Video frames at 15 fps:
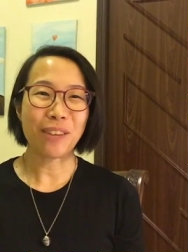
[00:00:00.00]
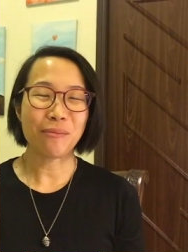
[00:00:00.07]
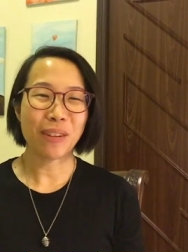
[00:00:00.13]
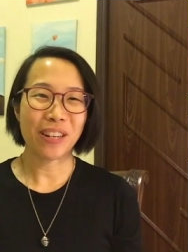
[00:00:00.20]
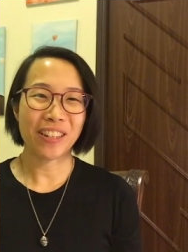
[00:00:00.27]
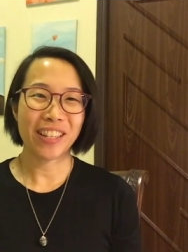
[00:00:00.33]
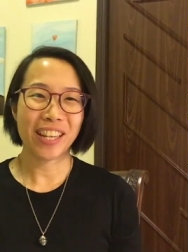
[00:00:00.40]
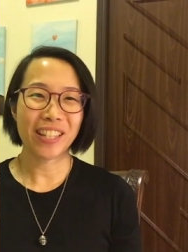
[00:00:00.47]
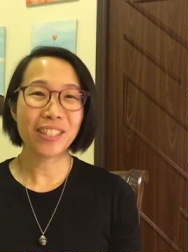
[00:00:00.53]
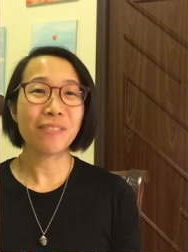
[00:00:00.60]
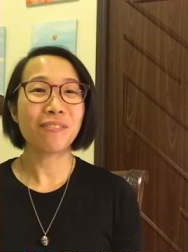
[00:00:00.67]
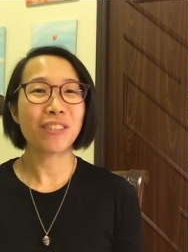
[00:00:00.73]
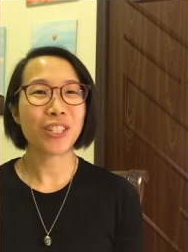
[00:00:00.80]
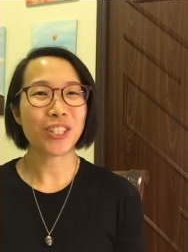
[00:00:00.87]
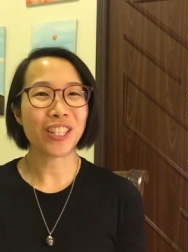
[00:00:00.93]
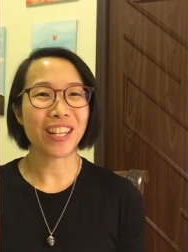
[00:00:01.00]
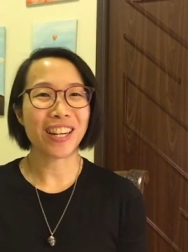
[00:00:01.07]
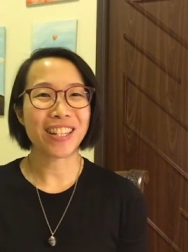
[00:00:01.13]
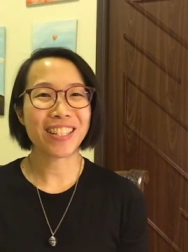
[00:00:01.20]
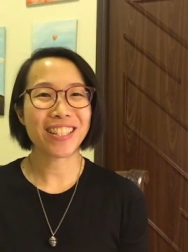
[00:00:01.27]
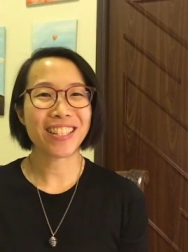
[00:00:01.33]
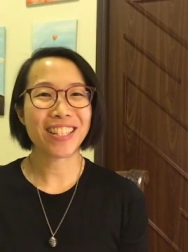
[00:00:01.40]
I'm MaryAnn, visual
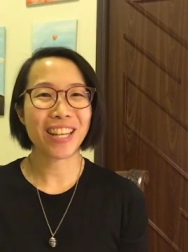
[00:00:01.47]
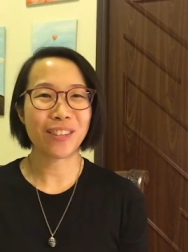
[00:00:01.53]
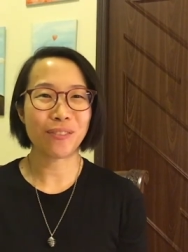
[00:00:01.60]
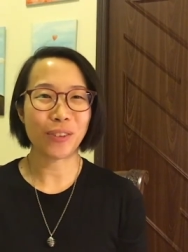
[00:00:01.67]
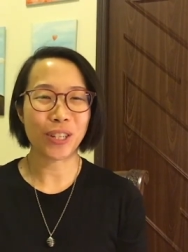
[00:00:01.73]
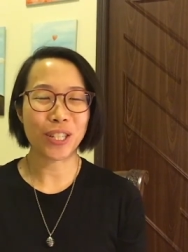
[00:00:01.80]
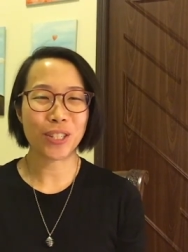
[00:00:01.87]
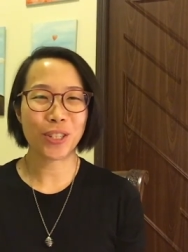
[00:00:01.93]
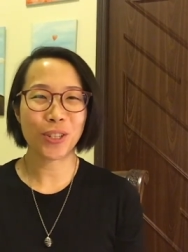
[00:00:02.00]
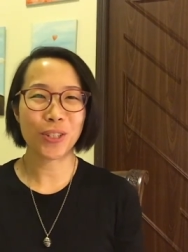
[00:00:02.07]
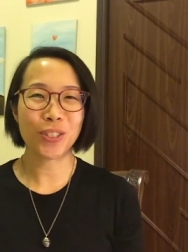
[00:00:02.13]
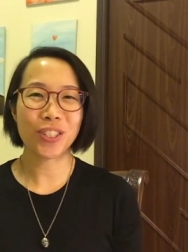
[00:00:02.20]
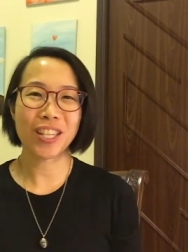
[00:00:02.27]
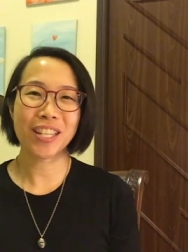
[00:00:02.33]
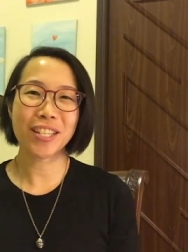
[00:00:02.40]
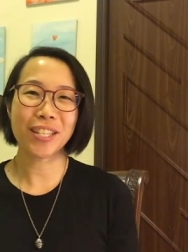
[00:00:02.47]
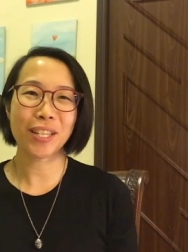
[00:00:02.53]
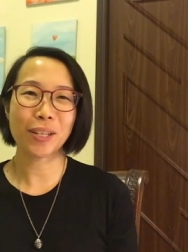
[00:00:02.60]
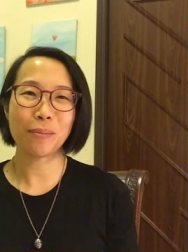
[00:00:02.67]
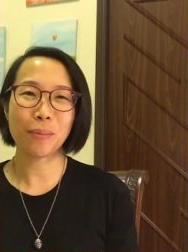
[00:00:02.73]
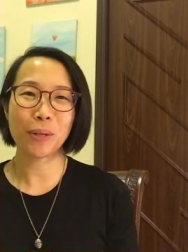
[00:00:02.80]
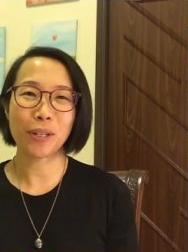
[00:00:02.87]
artist and voice coach in
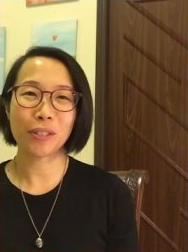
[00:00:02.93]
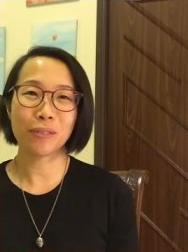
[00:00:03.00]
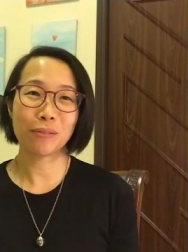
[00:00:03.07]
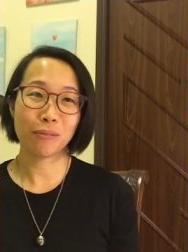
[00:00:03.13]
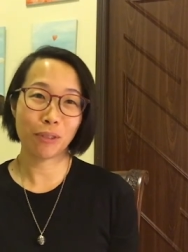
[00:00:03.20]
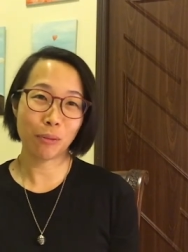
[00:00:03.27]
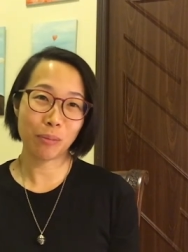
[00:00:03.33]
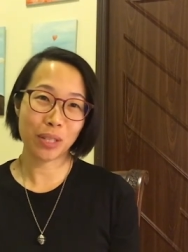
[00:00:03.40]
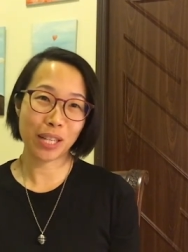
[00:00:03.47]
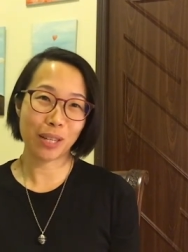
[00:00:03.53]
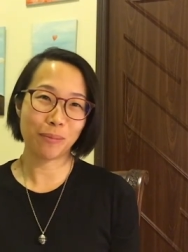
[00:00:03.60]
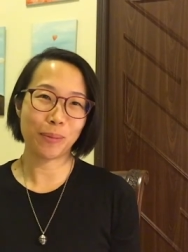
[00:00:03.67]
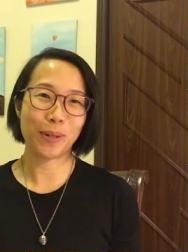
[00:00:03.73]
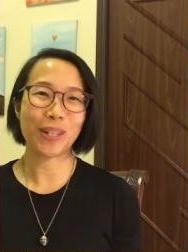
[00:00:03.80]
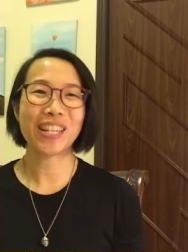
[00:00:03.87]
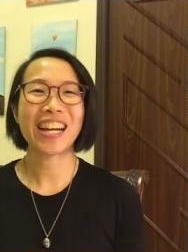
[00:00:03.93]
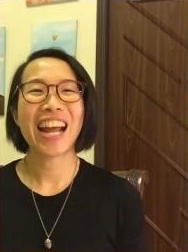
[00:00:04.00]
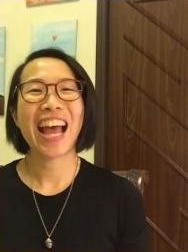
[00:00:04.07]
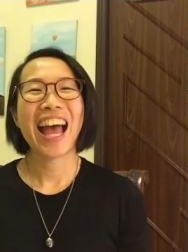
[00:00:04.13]
Singapore, from Singapore,